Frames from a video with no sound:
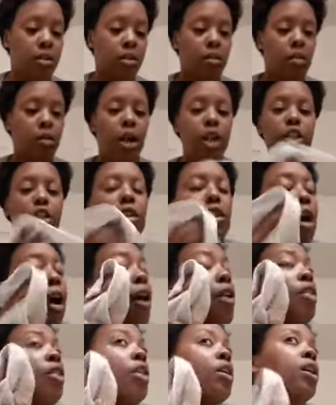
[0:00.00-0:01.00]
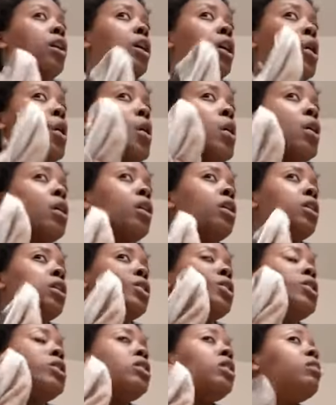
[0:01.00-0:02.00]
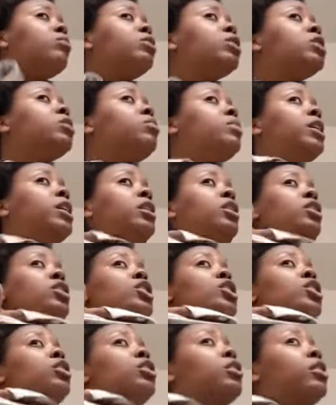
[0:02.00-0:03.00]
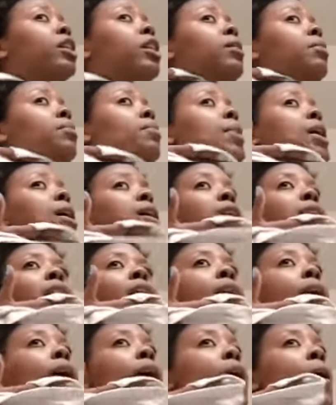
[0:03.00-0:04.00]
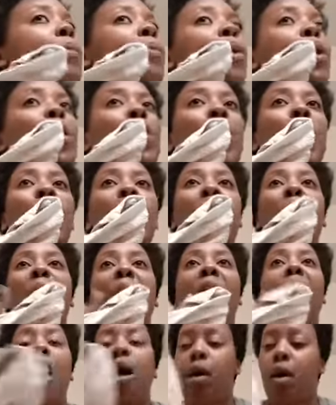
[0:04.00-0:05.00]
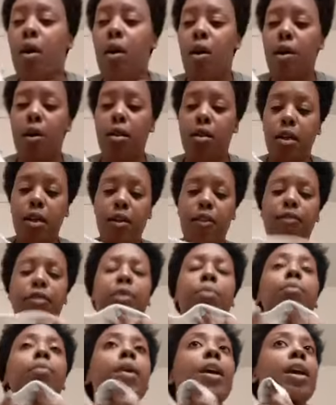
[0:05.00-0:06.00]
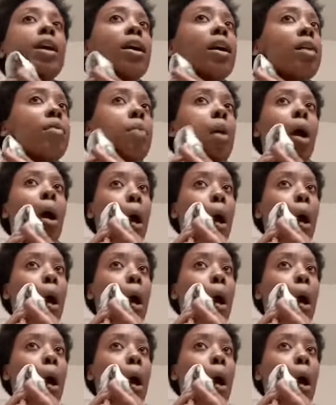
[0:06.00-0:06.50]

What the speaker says: washcloth. So I'm just making sure I'm picking up all of the makeup